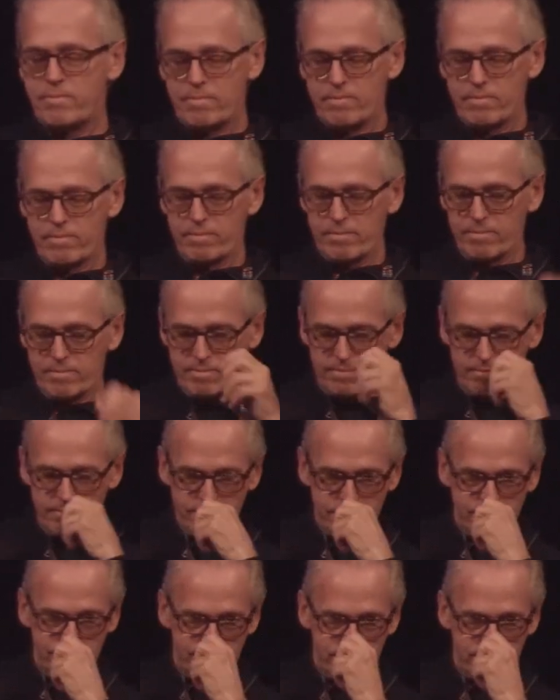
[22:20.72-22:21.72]

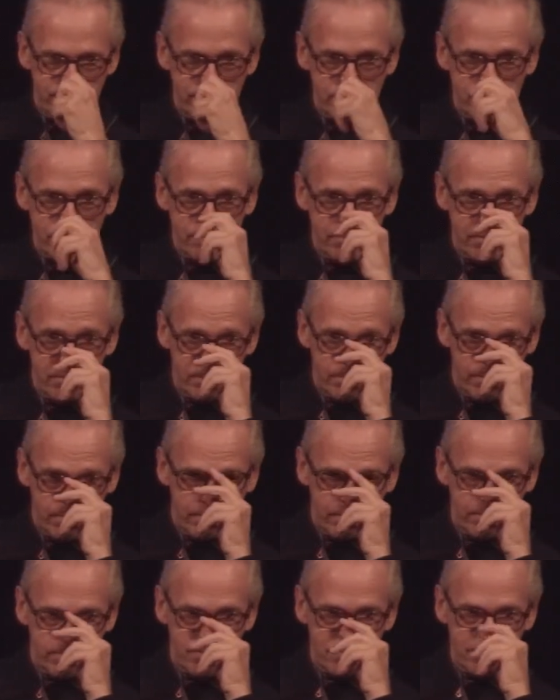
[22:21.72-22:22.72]

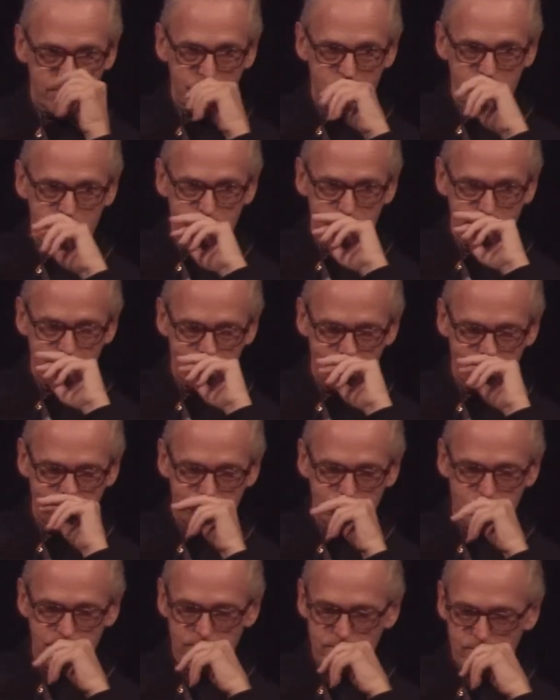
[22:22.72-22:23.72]

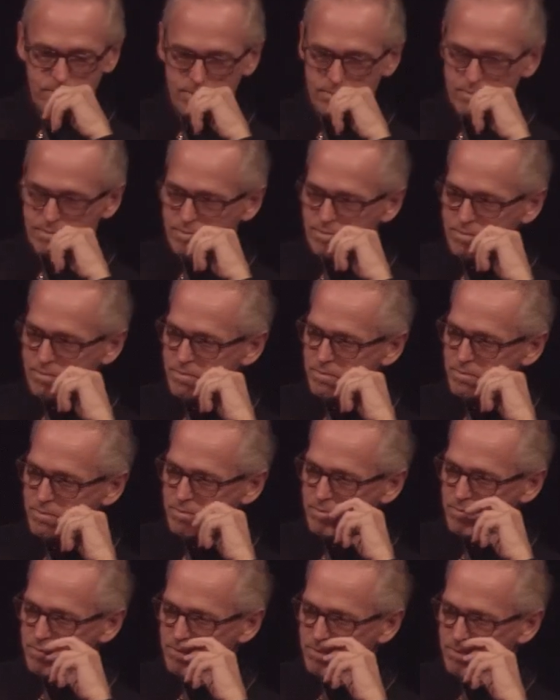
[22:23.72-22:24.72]

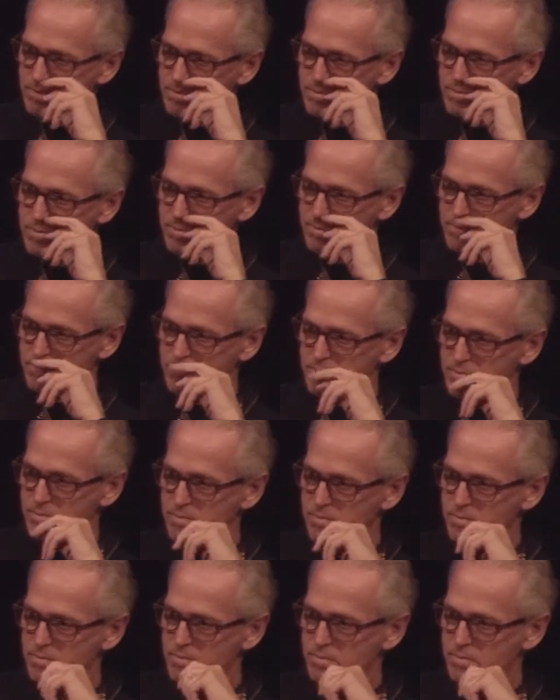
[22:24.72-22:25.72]

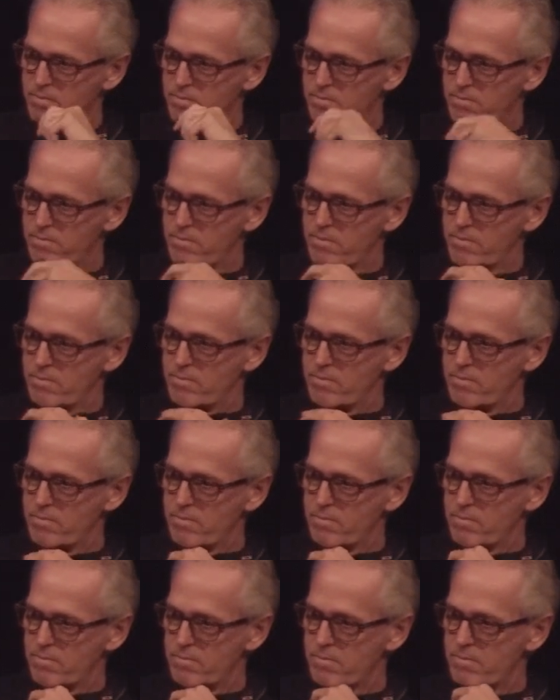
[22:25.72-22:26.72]

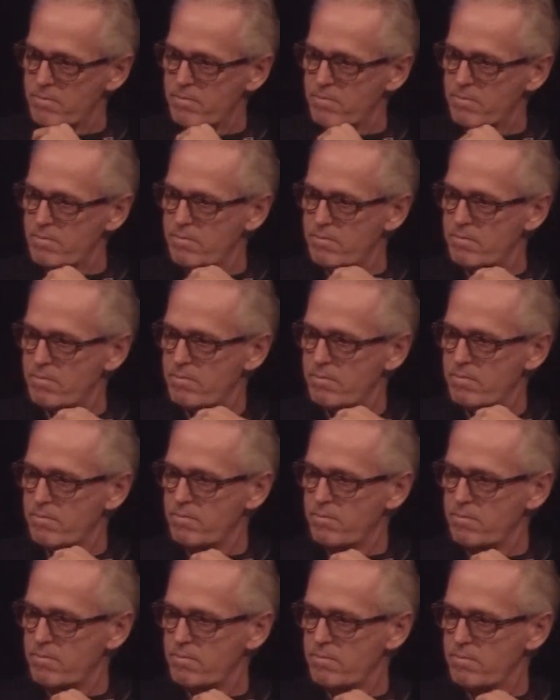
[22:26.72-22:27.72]

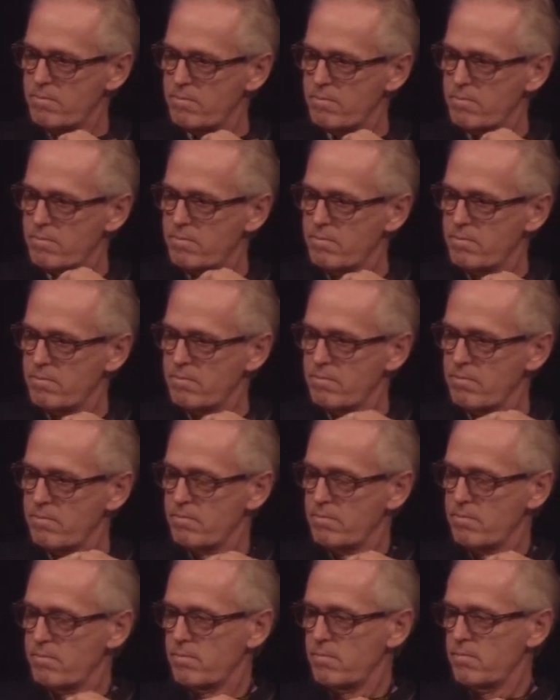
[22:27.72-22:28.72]
The person shown says nothing.